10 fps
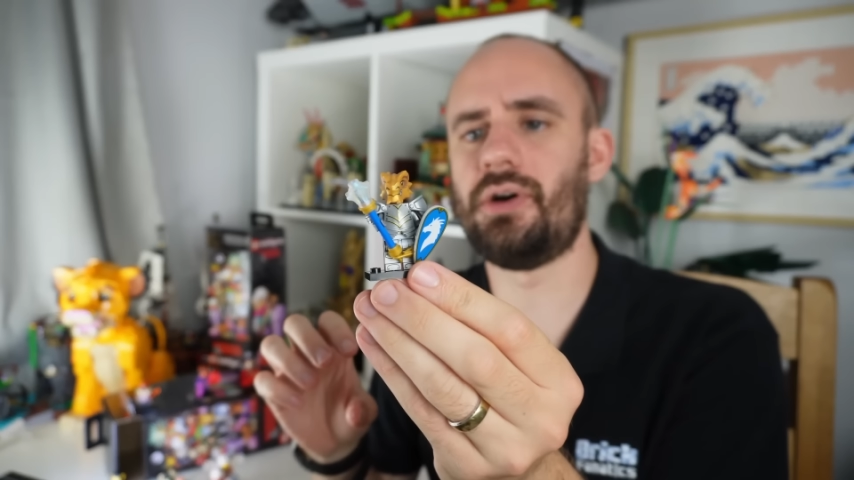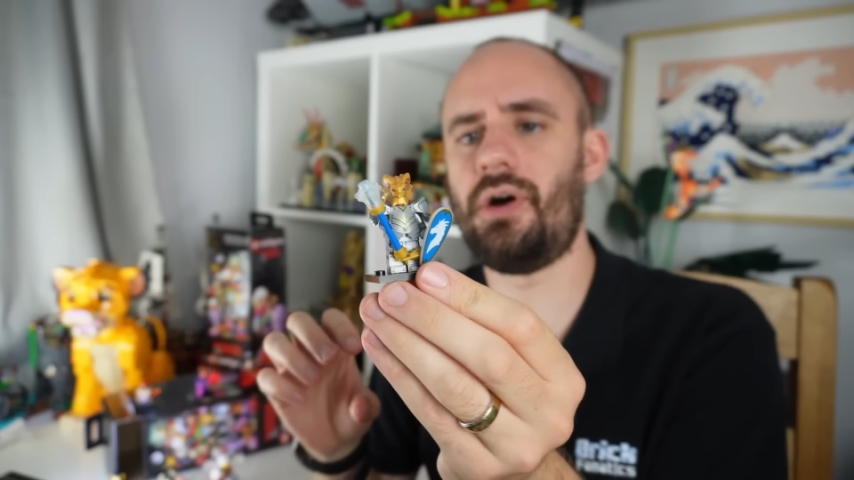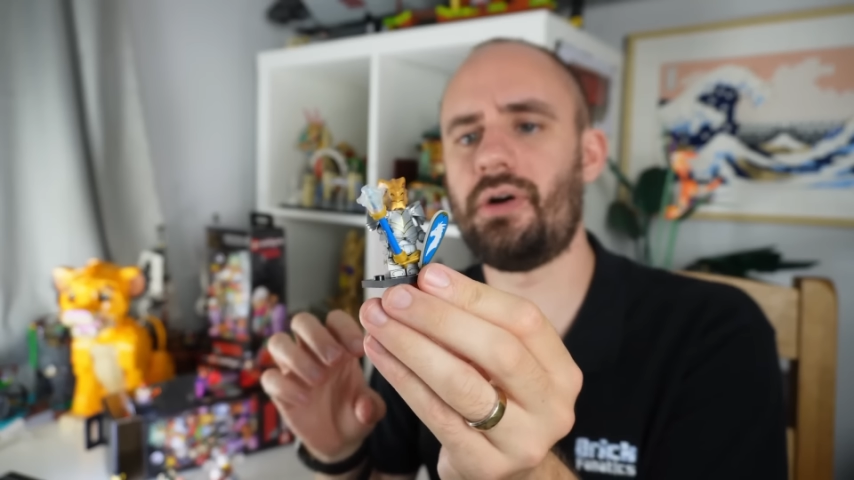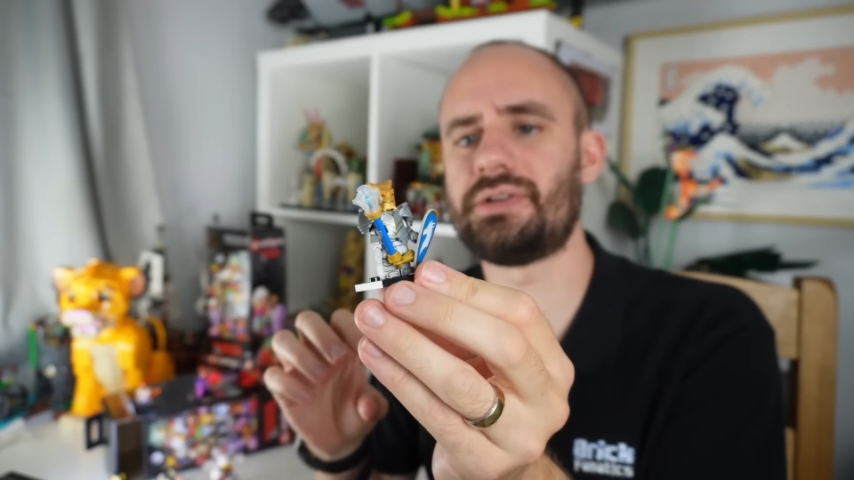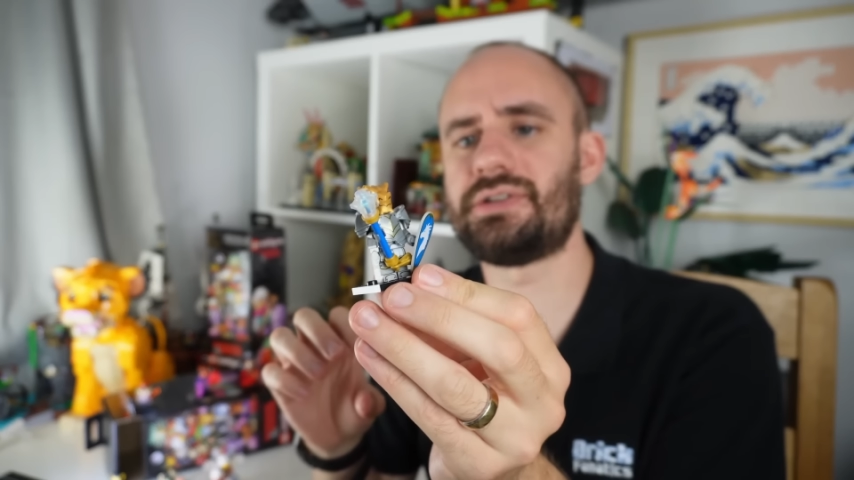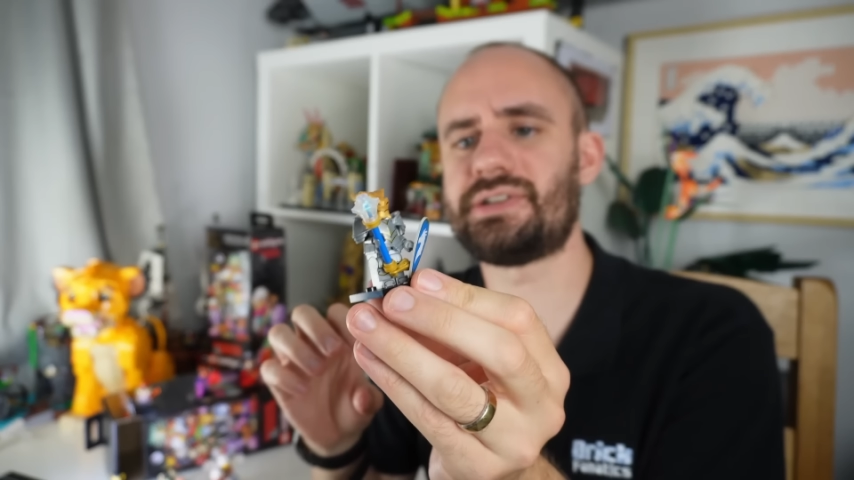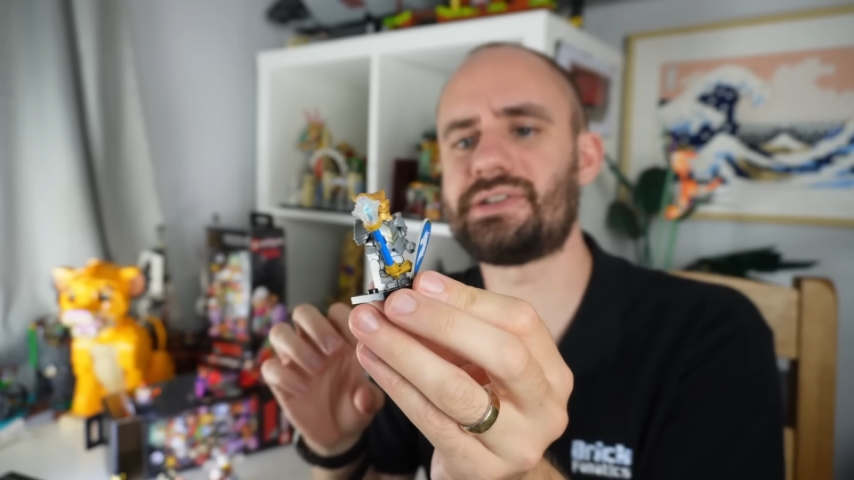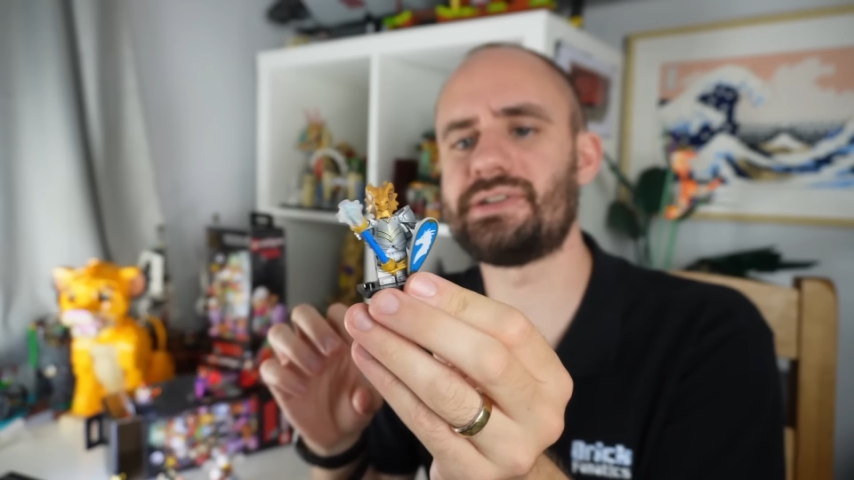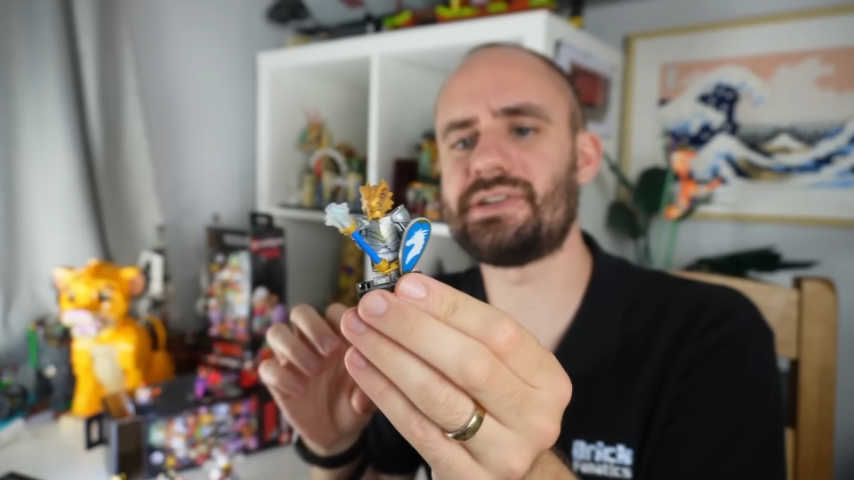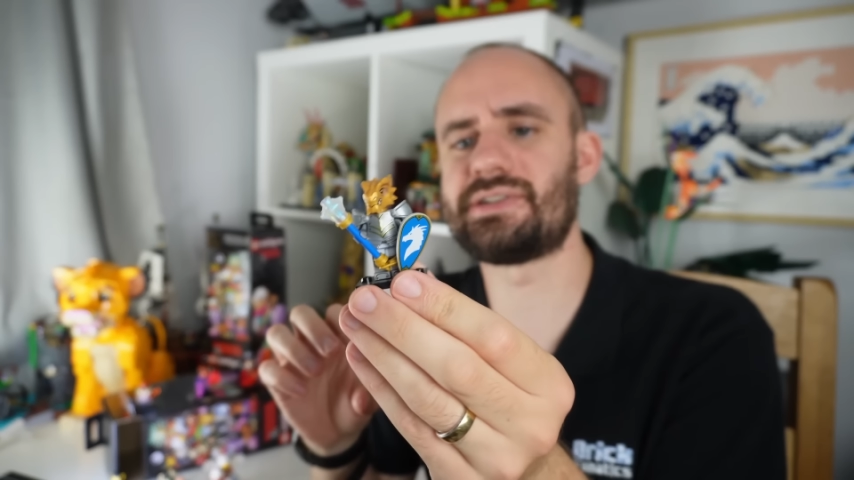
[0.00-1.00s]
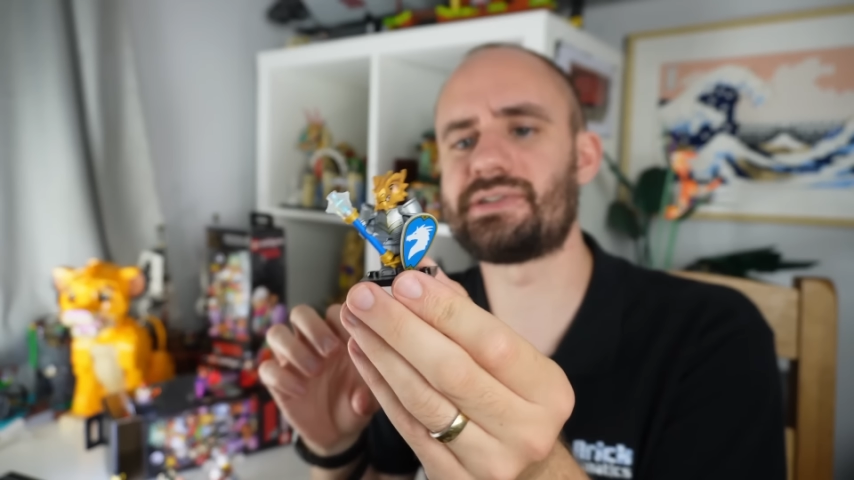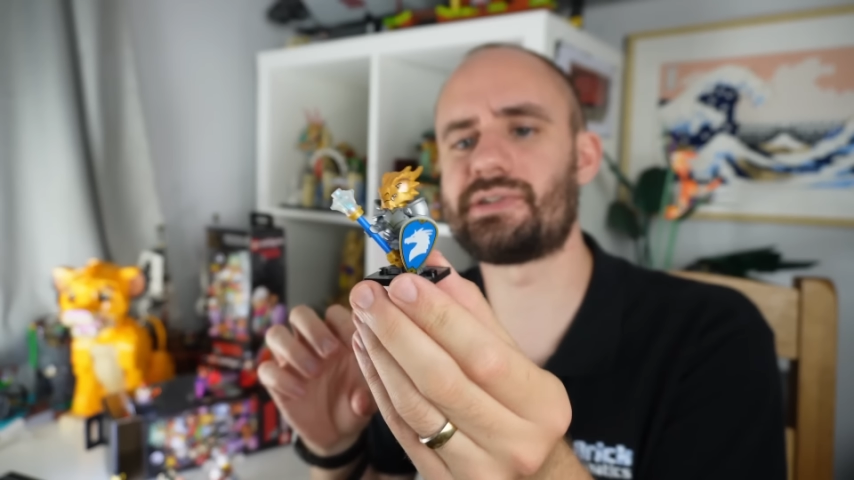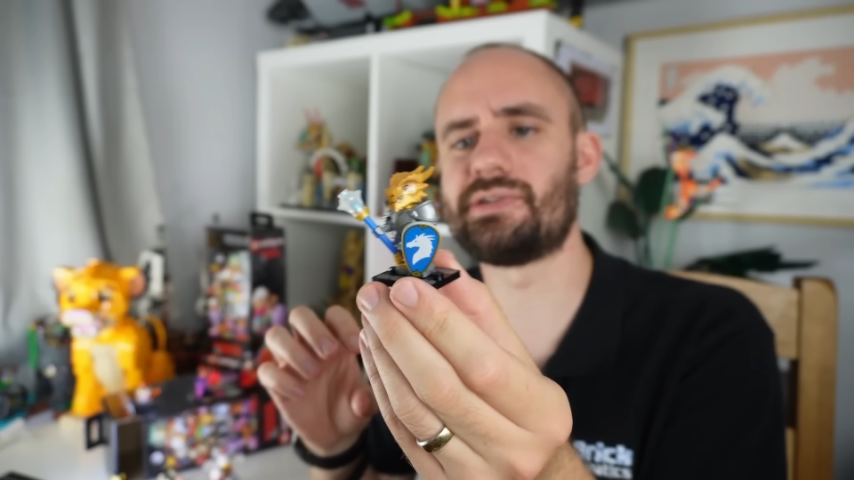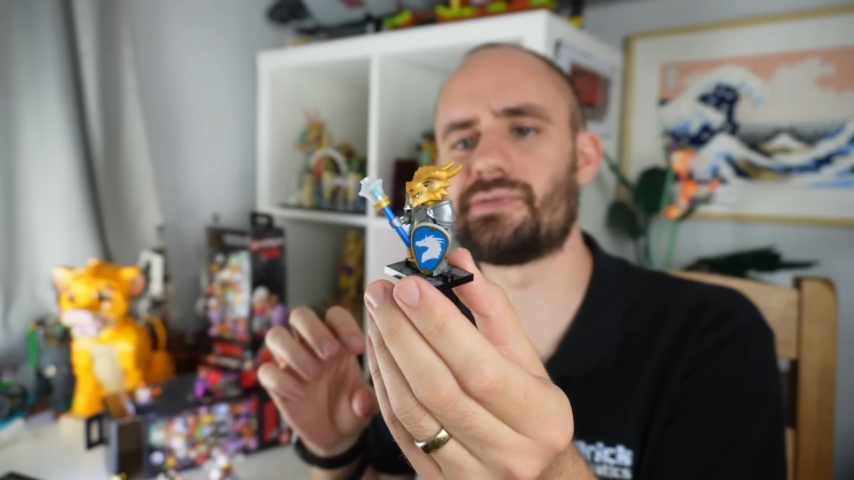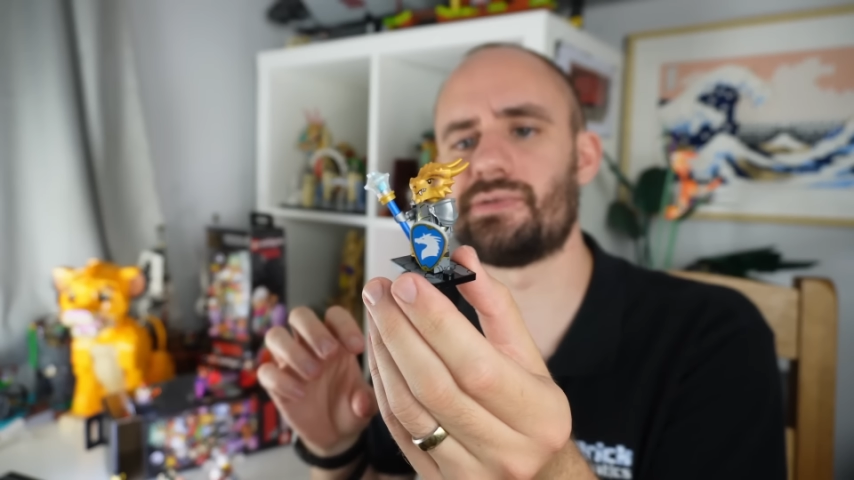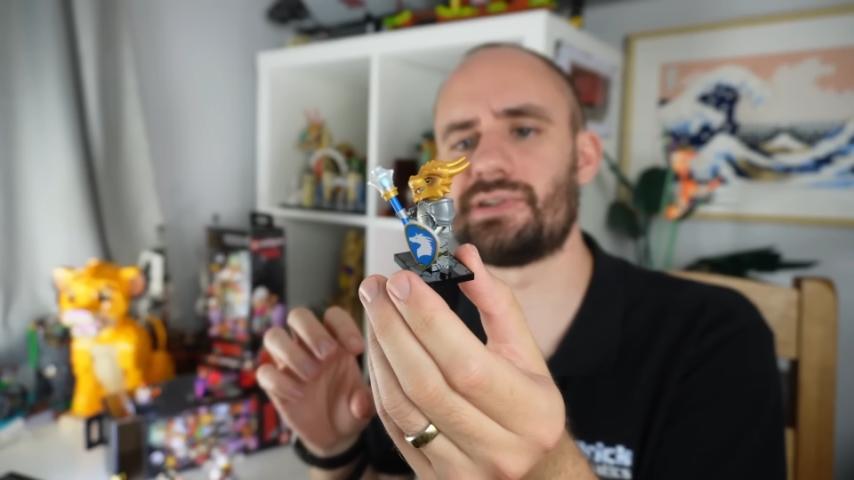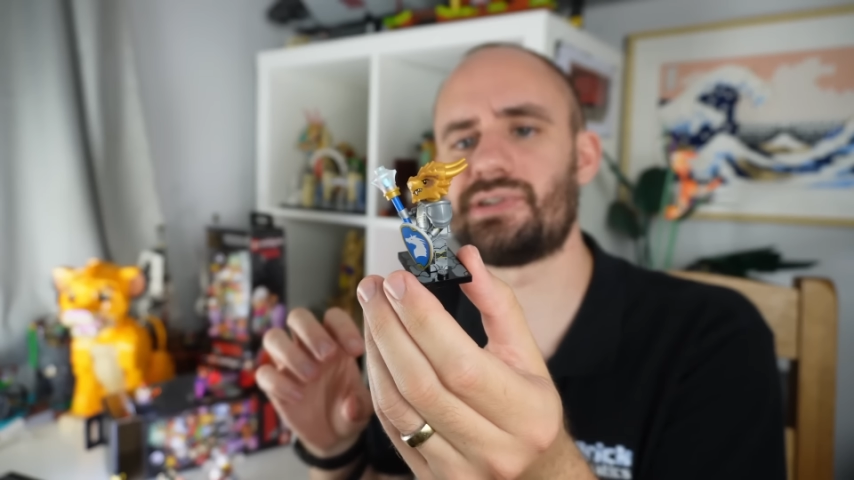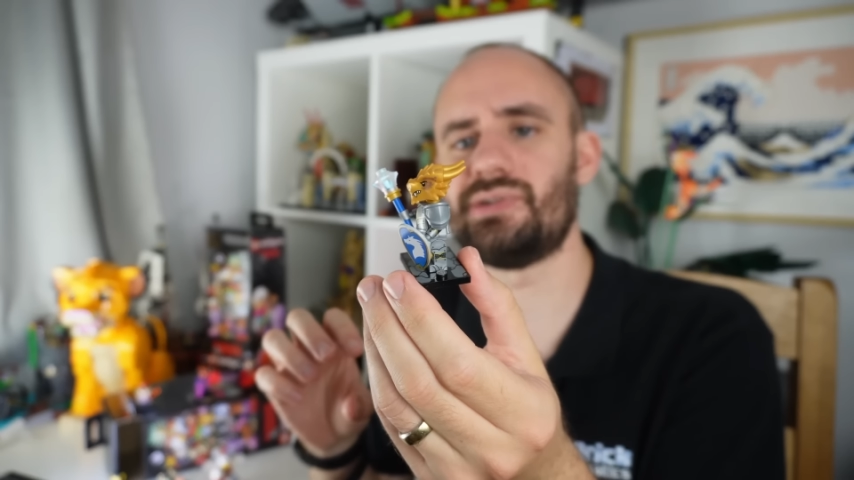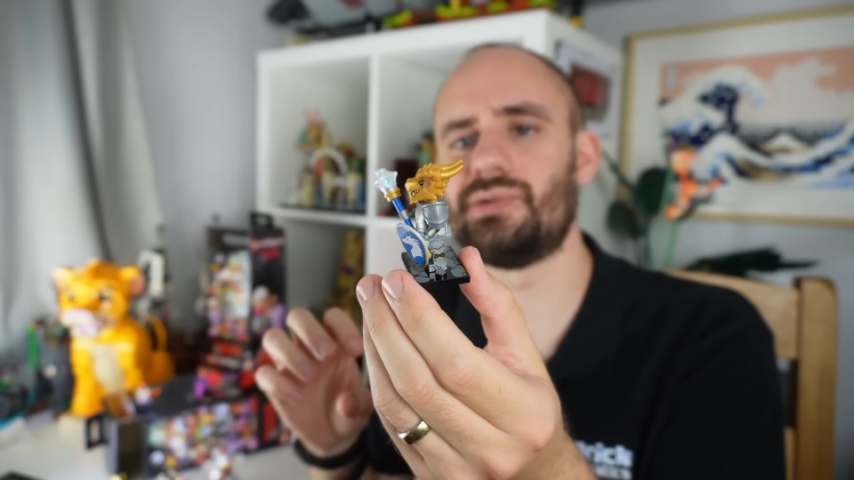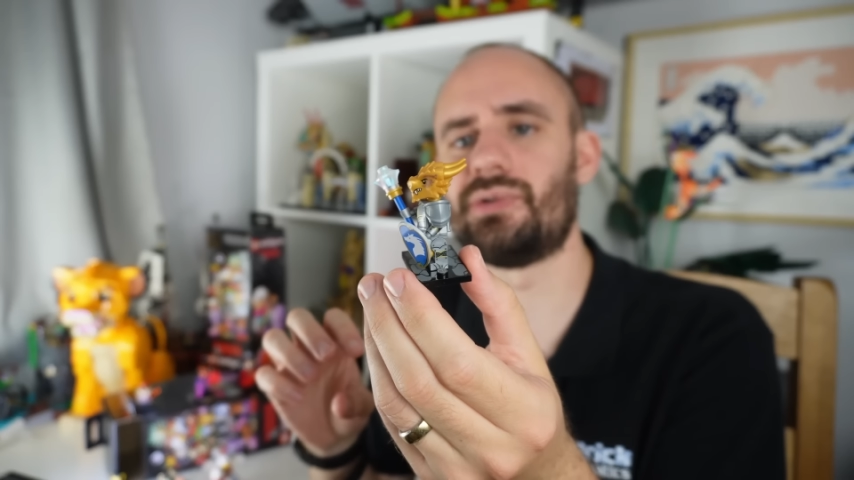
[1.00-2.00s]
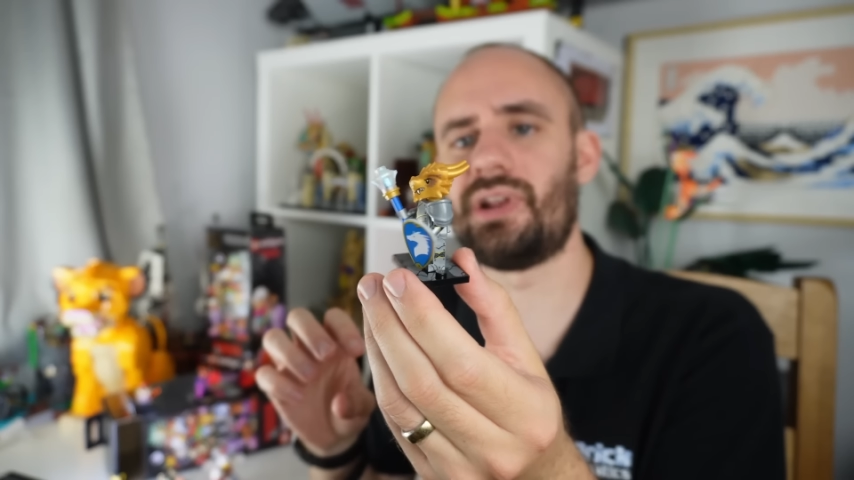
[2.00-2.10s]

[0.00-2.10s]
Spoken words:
Oh, this is a good one too.